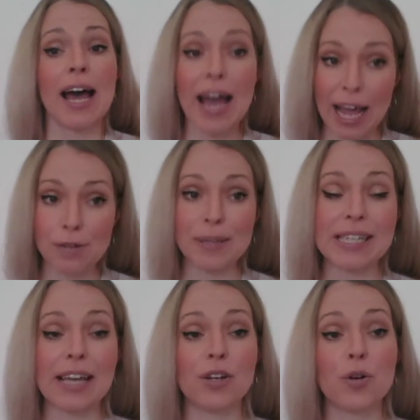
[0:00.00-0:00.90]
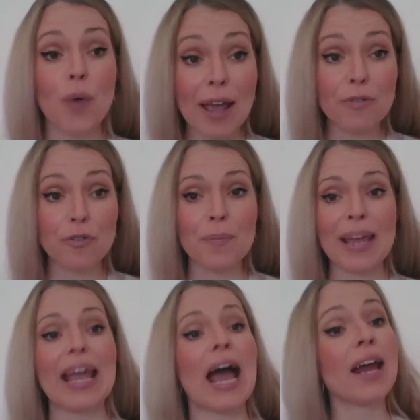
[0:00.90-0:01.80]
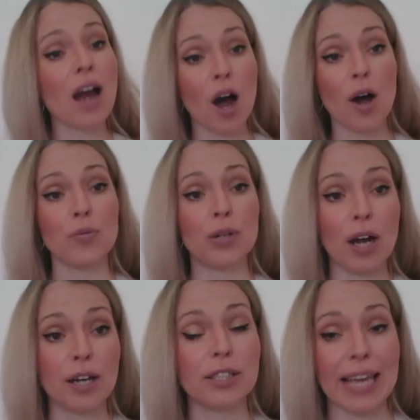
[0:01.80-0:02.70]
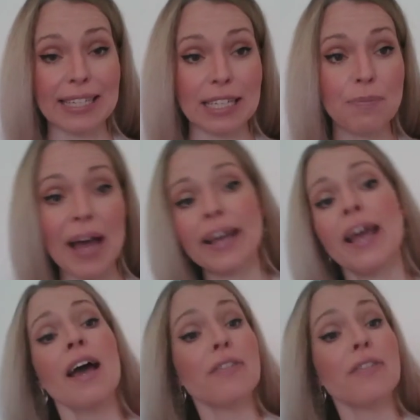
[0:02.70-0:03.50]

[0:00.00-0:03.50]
had been taken away from me, and I would like to get it back.